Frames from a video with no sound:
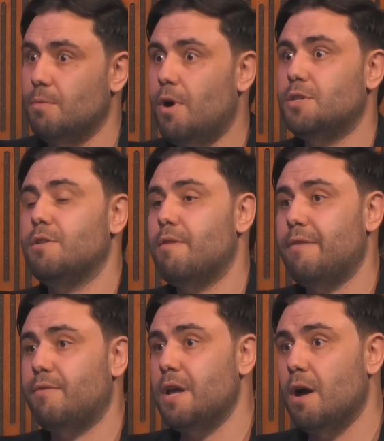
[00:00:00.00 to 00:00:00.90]
watching the
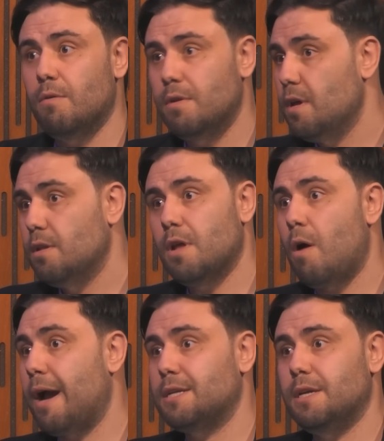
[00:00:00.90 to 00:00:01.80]
referee going, "No,
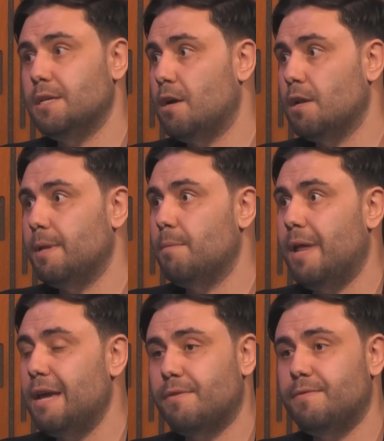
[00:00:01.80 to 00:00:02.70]
actually, it's only been in
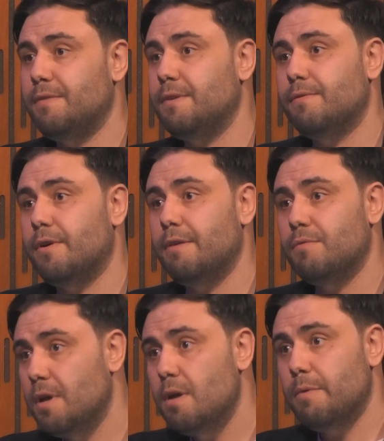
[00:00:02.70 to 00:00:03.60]
play for fifty-five.
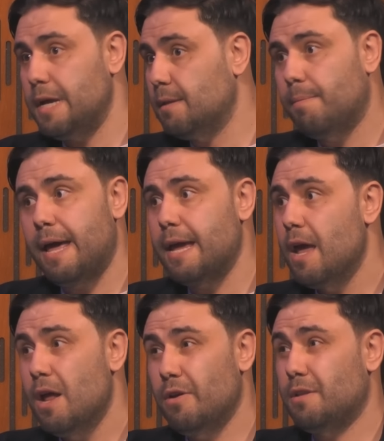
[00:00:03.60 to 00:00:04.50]
Okay, we need to play."
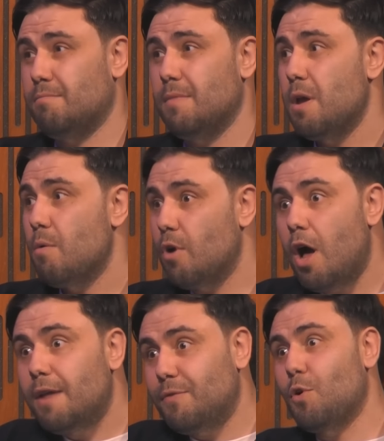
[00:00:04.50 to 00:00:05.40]
Like we'll
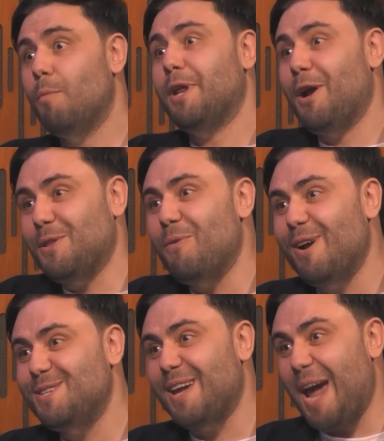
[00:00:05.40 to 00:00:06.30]
all have to come in here to
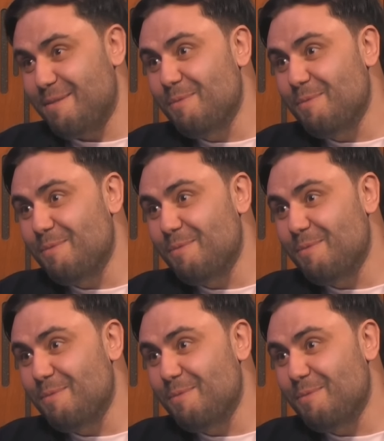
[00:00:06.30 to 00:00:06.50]
watch the game. You